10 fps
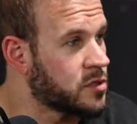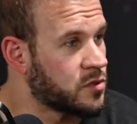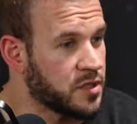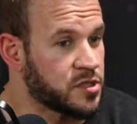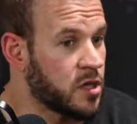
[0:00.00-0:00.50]
She
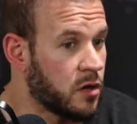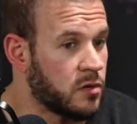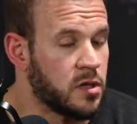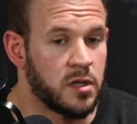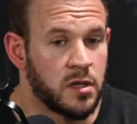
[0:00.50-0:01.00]
was like, so,
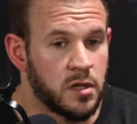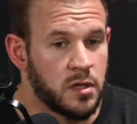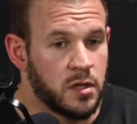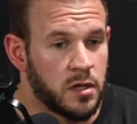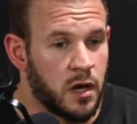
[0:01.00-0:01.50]

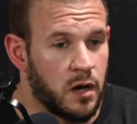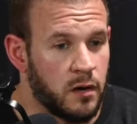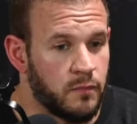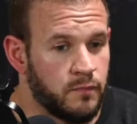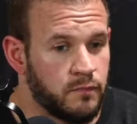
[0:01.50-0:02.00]
how
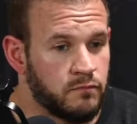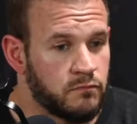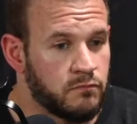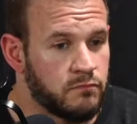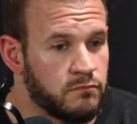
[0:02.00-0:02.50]

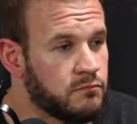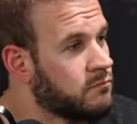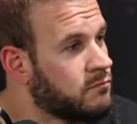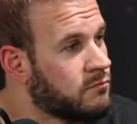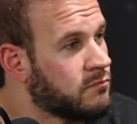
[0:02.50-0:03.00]

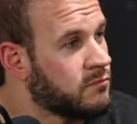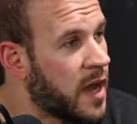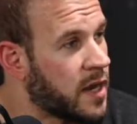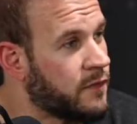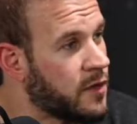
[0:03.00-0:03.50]

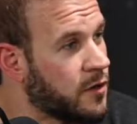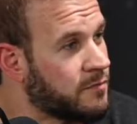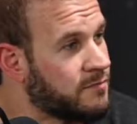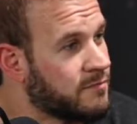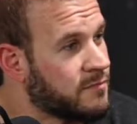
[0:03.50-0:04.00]
do you feel?
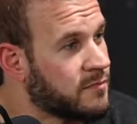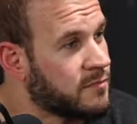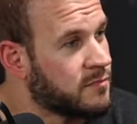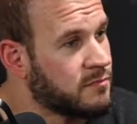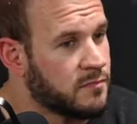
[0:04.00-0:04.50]

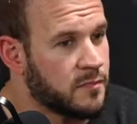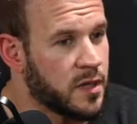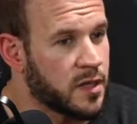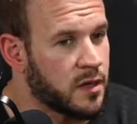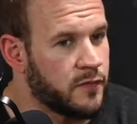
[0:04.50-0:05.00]
I'm
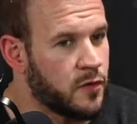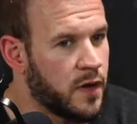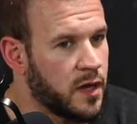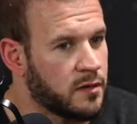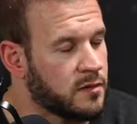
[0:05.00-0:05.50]
like, I feel
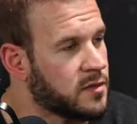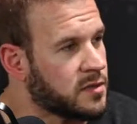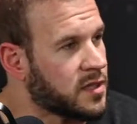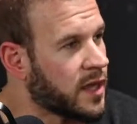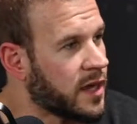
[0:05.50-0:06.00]
fine.
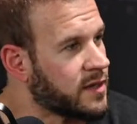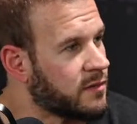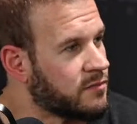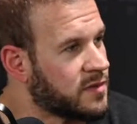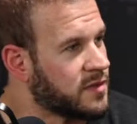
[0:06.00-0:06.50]
It's not like
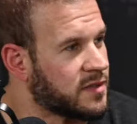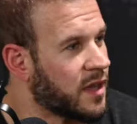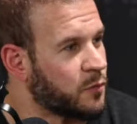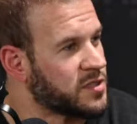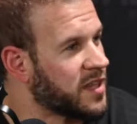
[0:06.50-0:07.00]
I
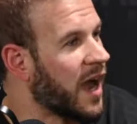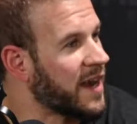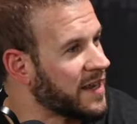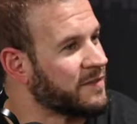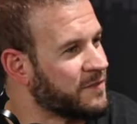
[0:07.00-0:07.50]
was
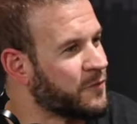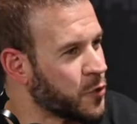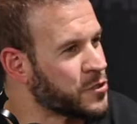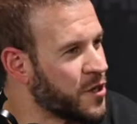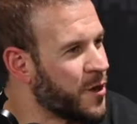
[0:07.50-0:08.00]
dieting for
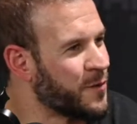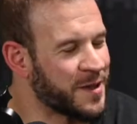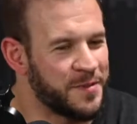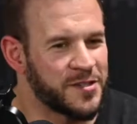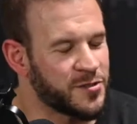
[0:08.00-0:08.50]
a show and
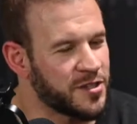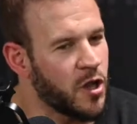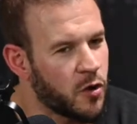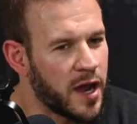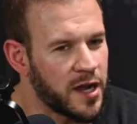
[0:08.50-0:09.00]
compete. She was like,
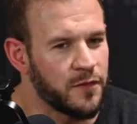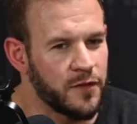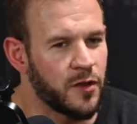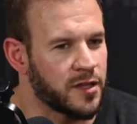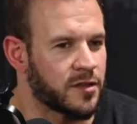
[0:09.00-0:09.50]
no, how do you
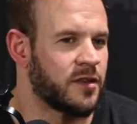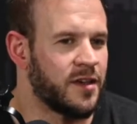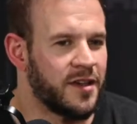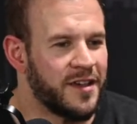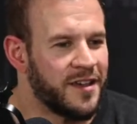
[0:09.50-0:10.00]
feel? Like,
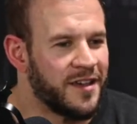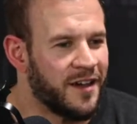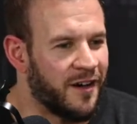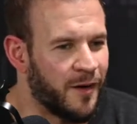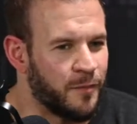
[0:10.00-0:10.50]

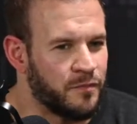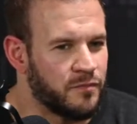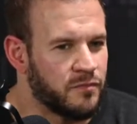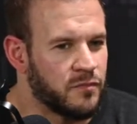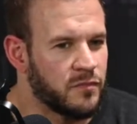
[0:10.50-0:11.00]

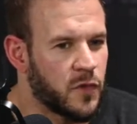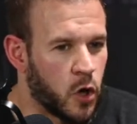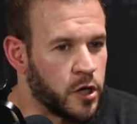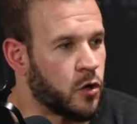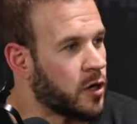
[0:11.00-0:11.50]
are
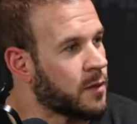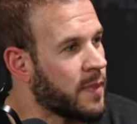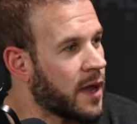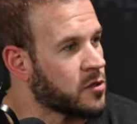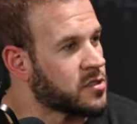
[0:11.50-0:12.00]
you going to get
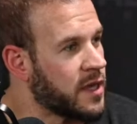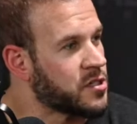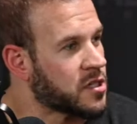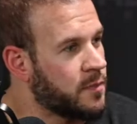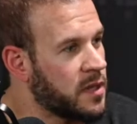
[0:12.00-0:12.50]
back on stage
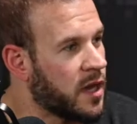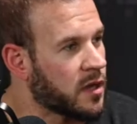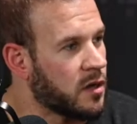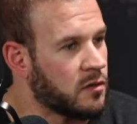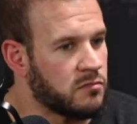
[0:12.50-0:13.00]
and compete? I
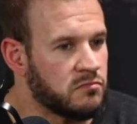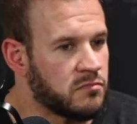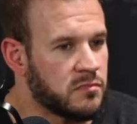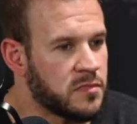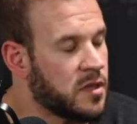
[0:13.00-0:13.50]
go,
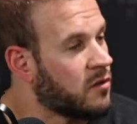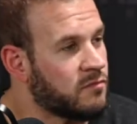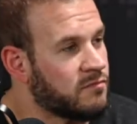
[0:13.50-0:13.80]
no.